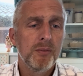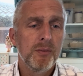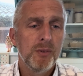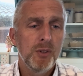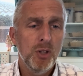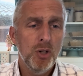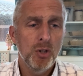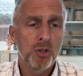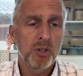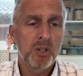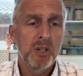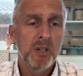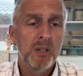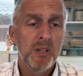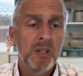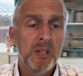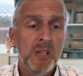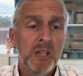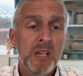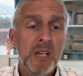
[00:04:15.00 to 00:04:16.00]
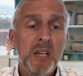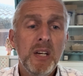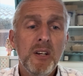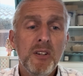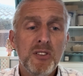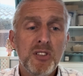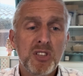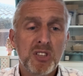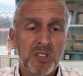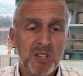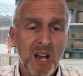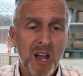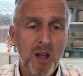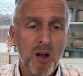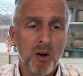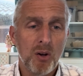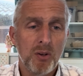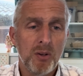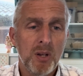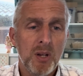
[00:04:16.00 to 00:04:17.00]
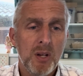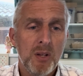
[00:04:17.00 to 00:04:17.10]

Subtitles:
Look, here's Sihon